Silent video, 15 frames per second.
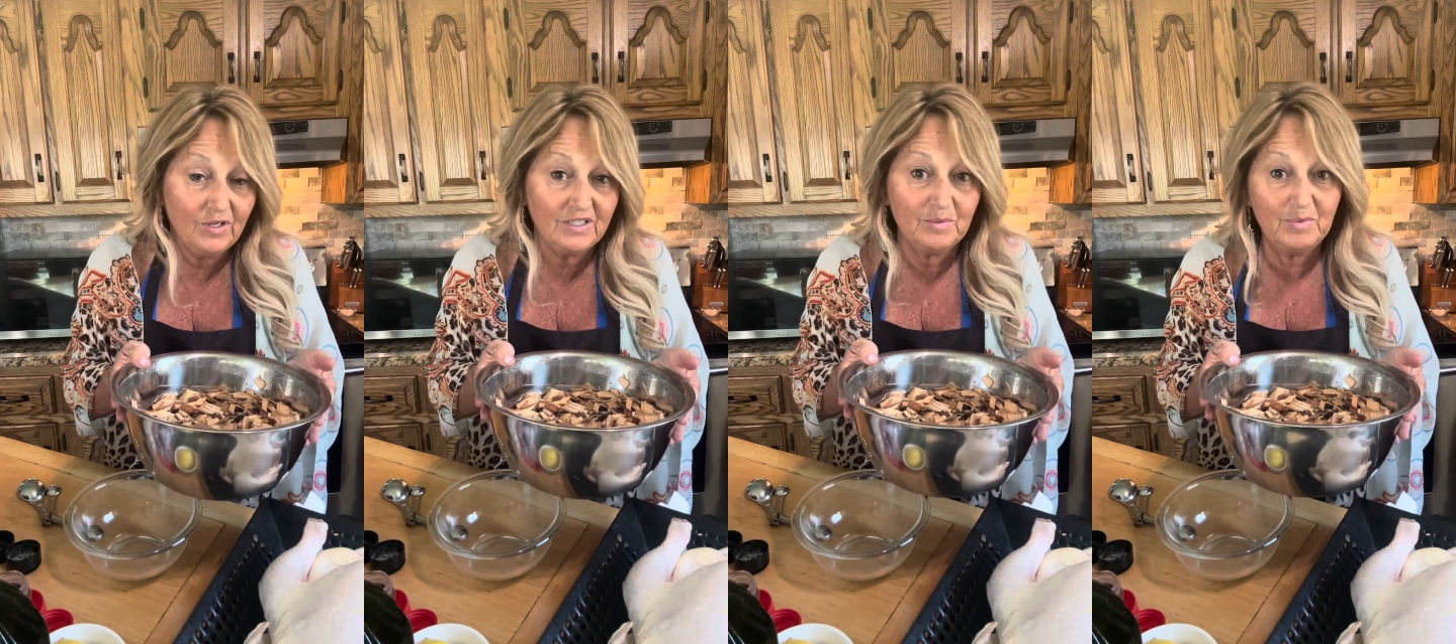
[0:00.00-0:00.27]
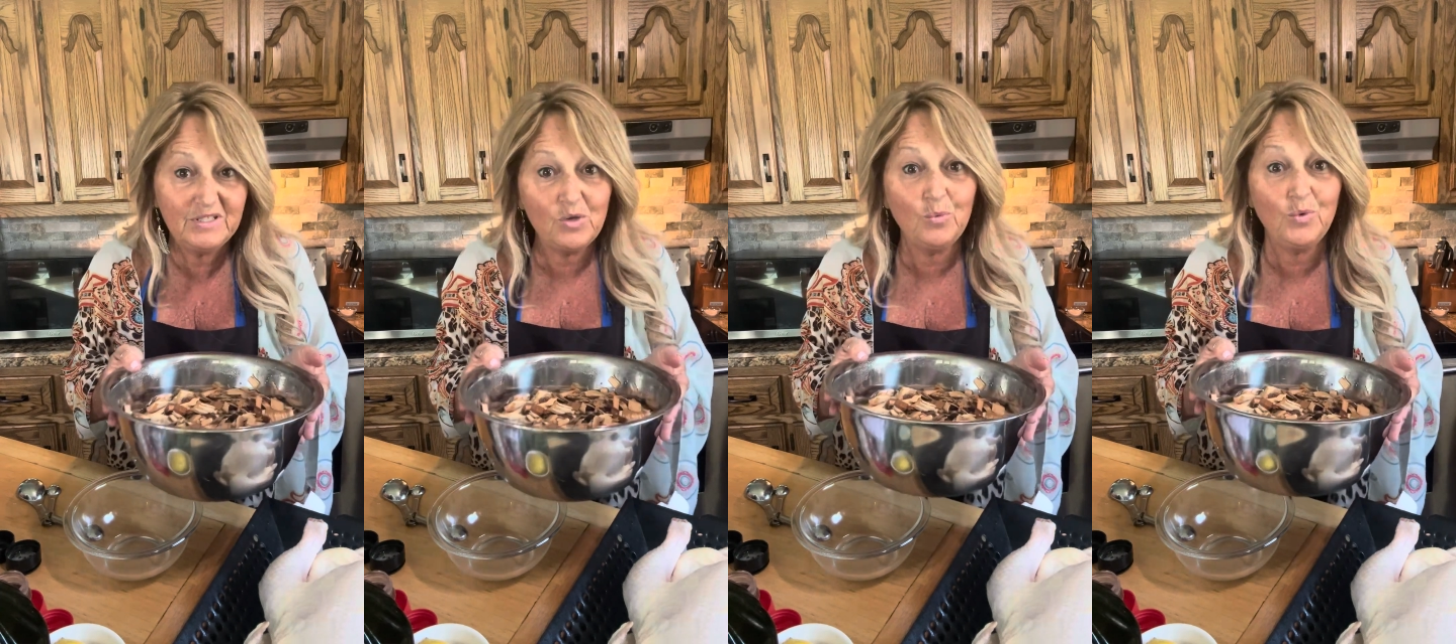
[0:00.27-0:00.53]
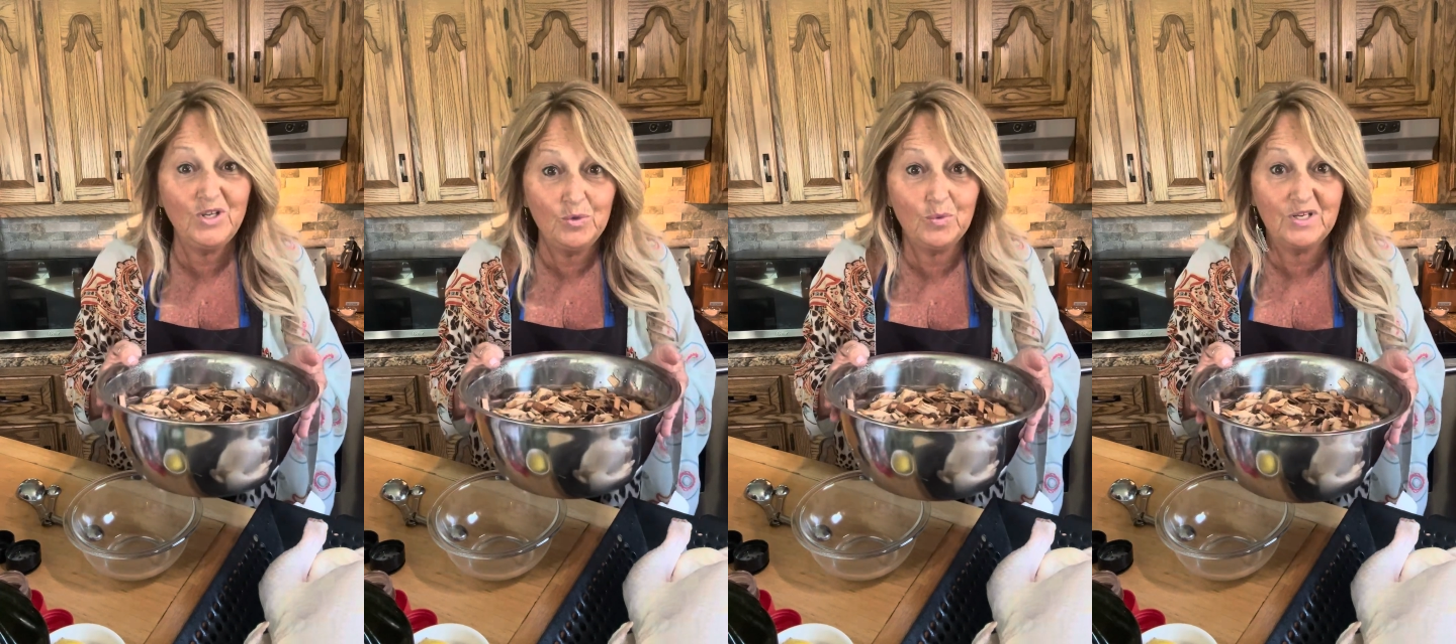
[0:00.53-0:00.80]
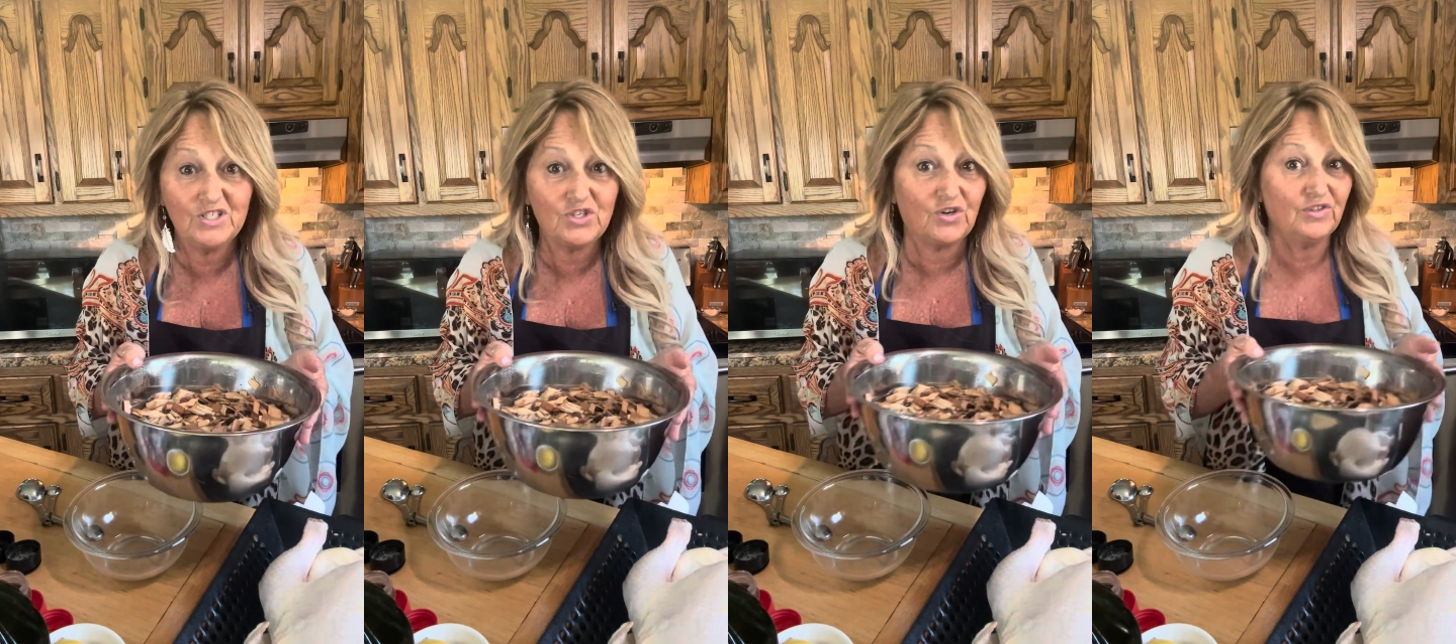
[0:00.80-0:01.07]
It depends on when you
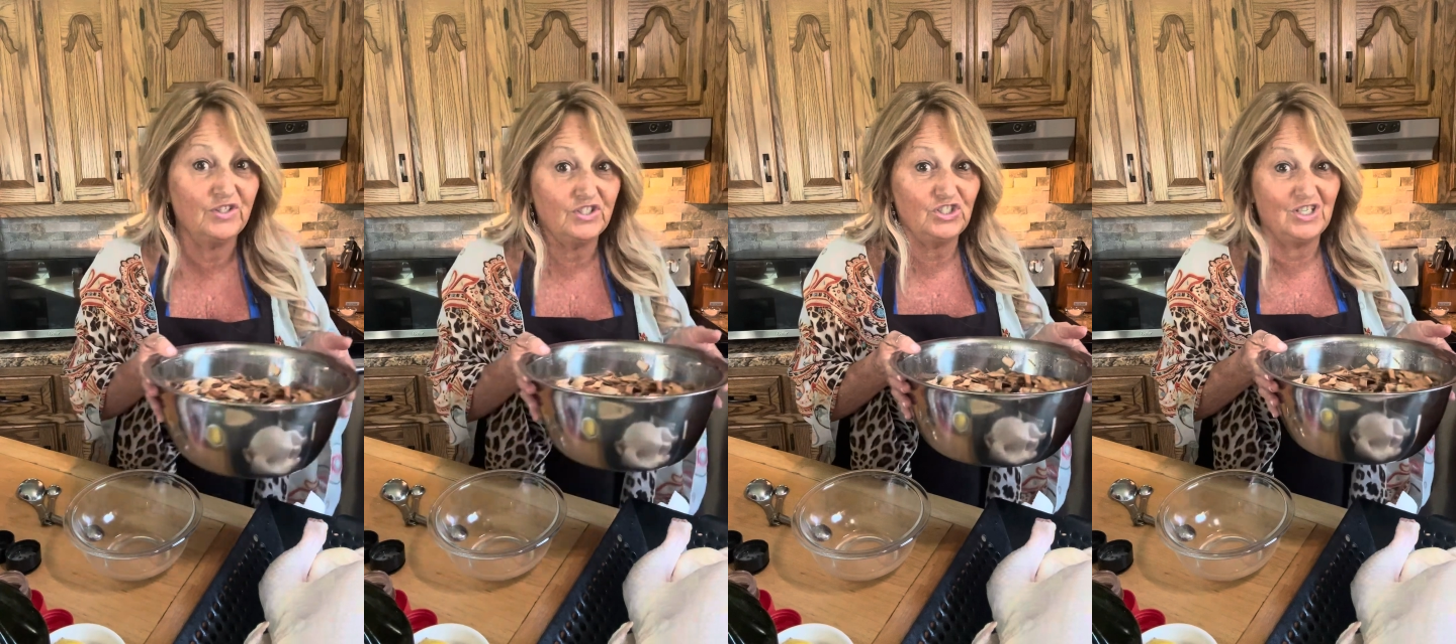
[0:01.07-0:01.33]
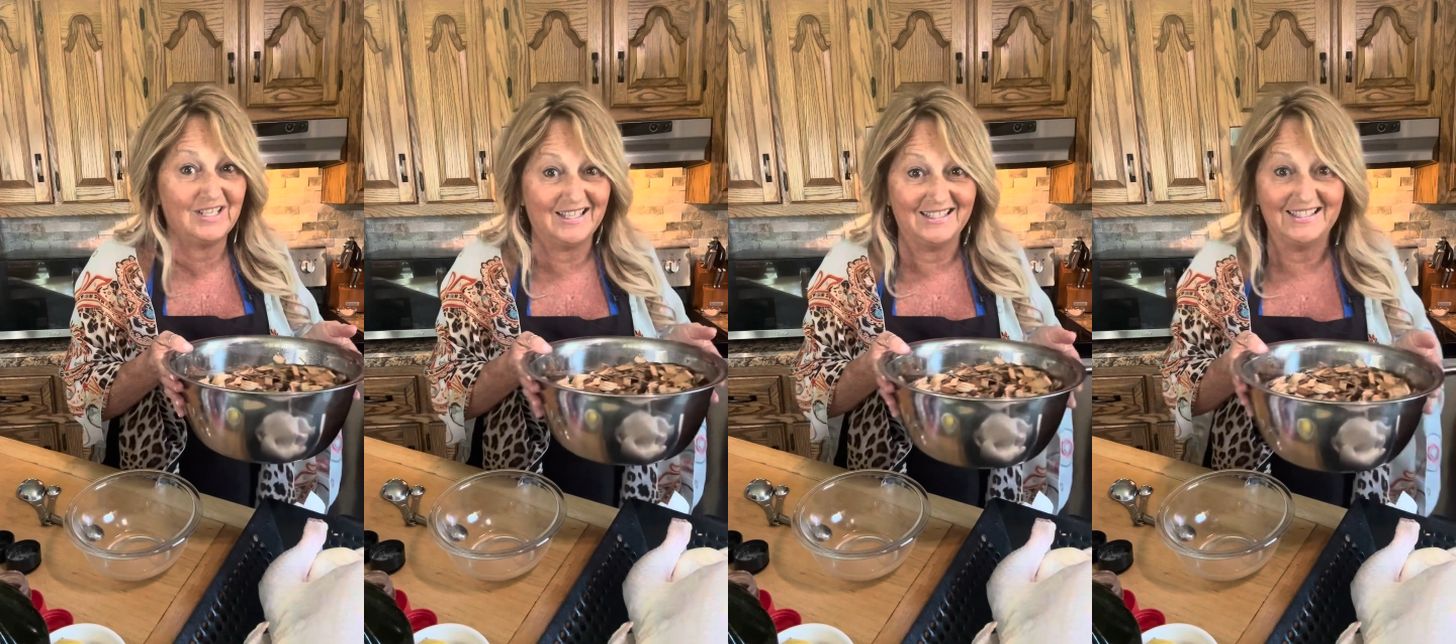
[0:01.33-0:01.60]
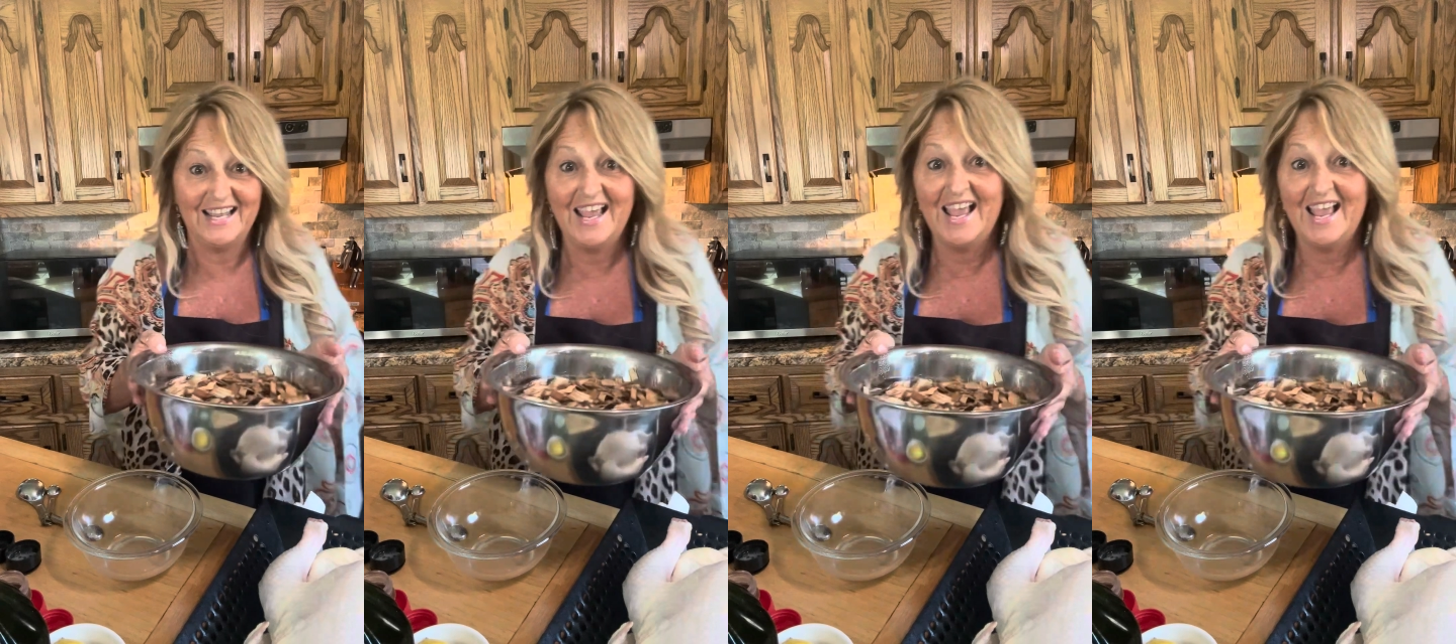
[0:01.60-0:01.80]
want to start the chicken.